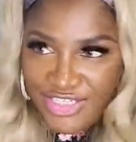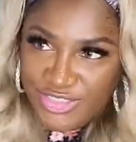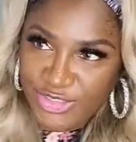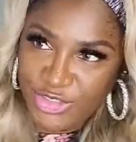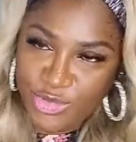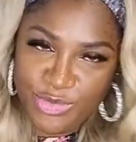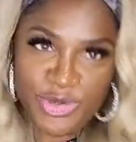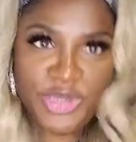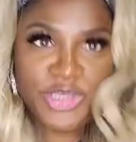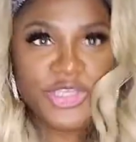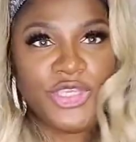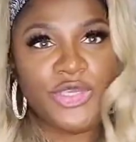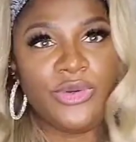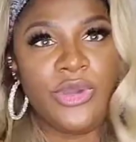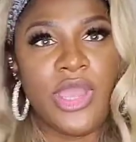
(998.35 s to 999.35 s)
she's super
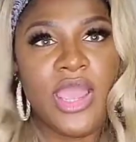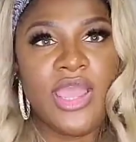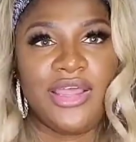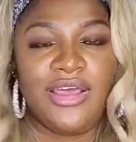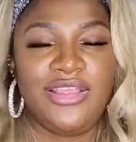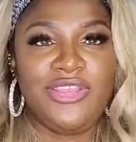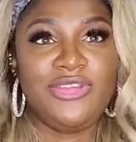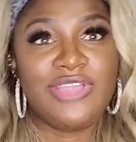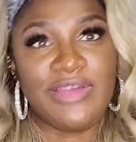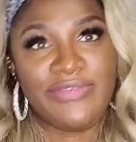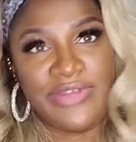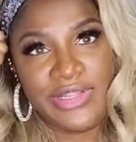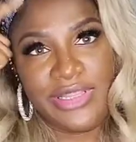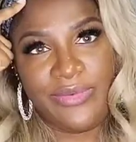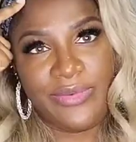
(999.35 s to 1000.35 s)
cute. Uh, you
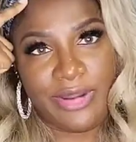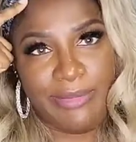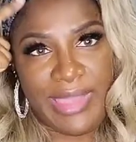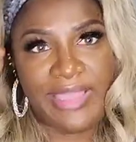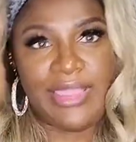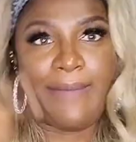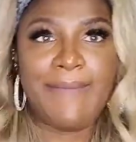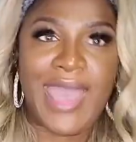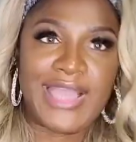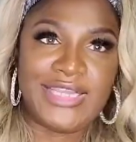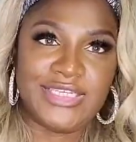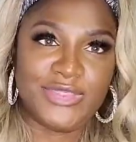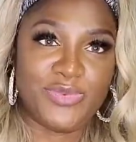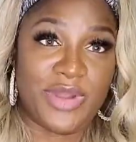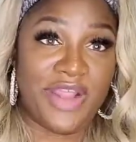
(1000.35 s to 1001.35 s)
definitely want a band that
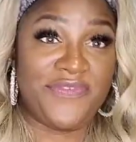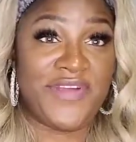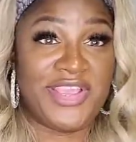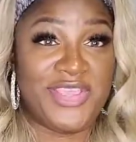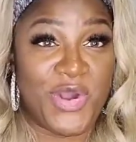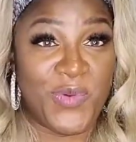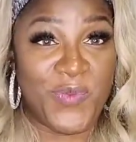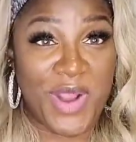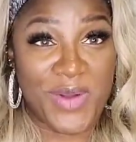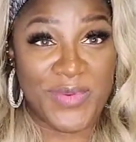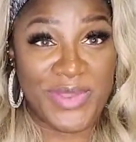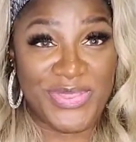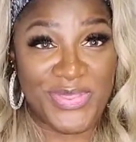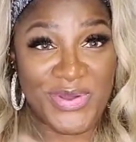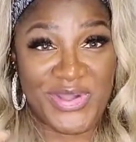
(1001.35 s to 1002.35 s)
matches whatever you're
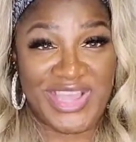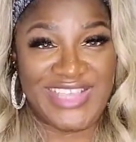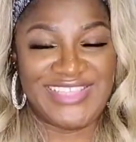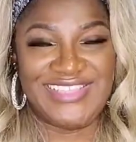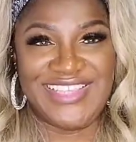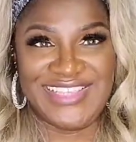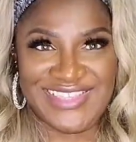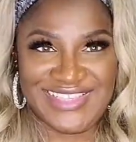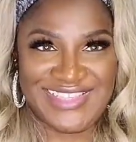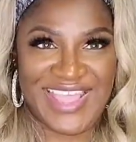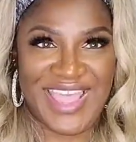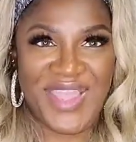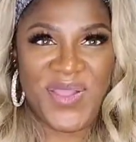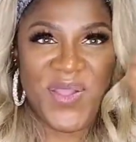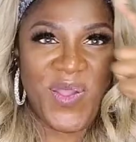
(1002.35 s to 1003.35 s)
wearing though, because this is
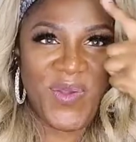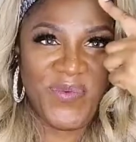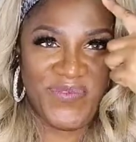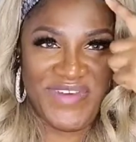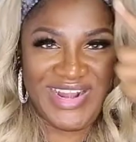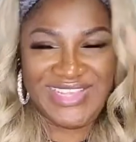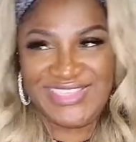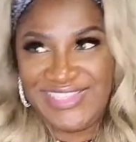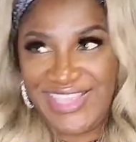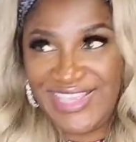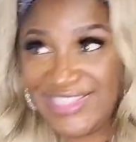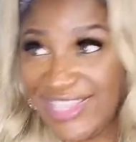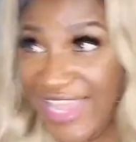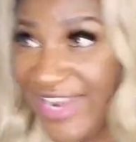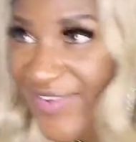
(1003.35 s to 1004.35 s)
like, what is
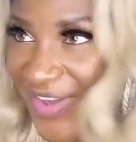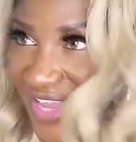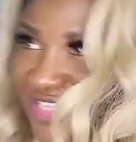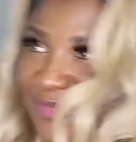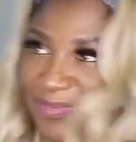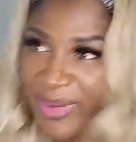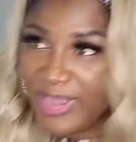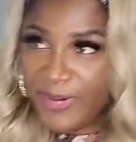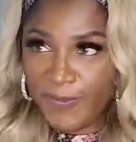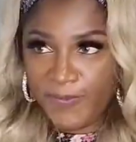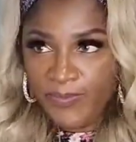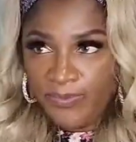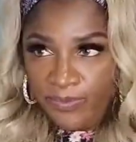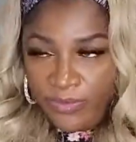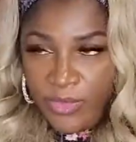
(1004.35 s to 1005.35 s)
this? Anyways, but
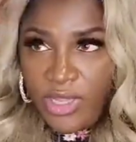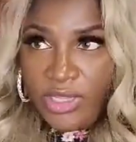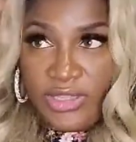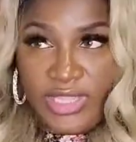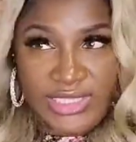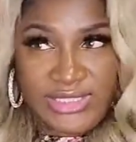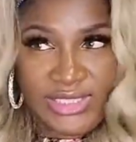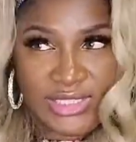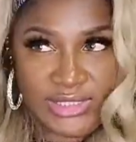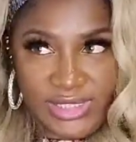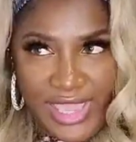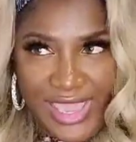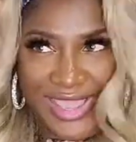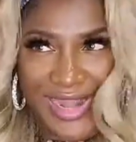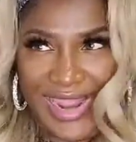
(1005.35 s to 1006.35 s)
this
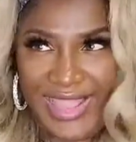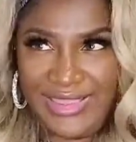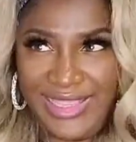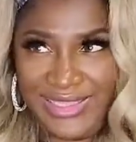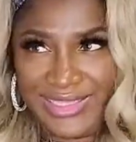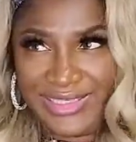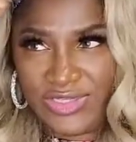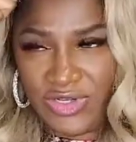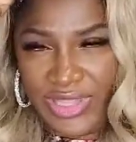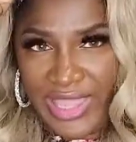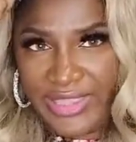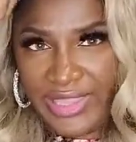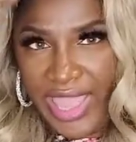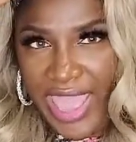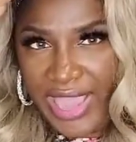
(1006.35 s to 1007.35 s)
is it. I think these are
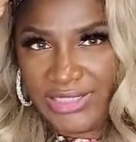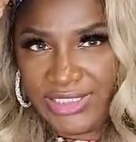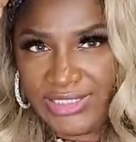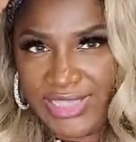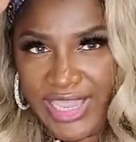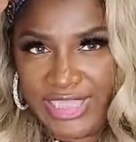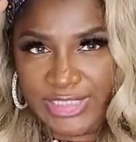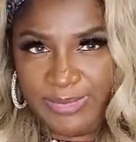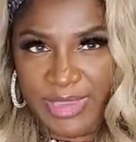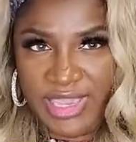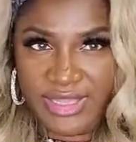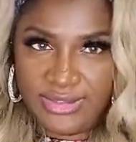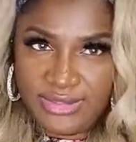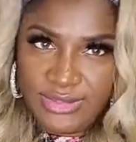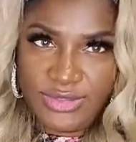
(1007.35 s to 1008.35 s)
like the exercise
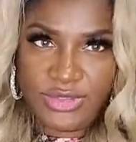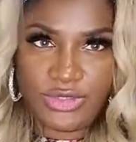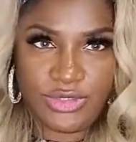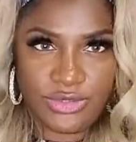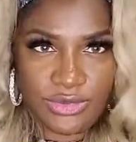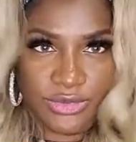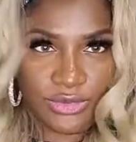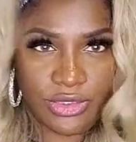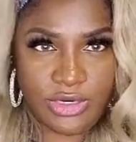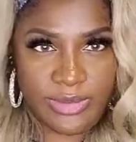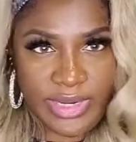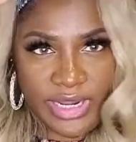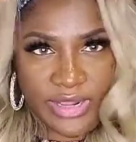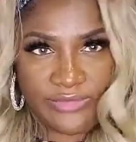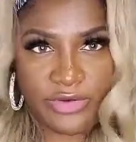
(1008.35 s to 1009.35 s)
bands too or
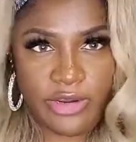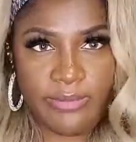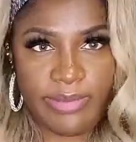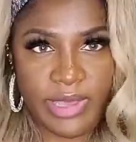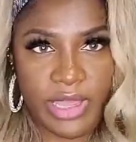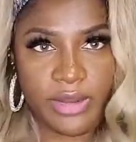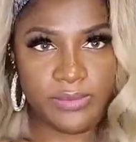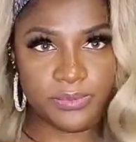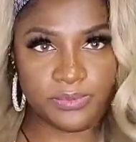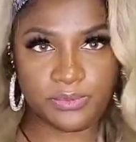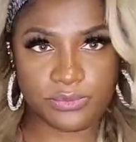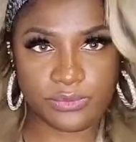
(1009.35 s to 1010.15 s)
whatever, but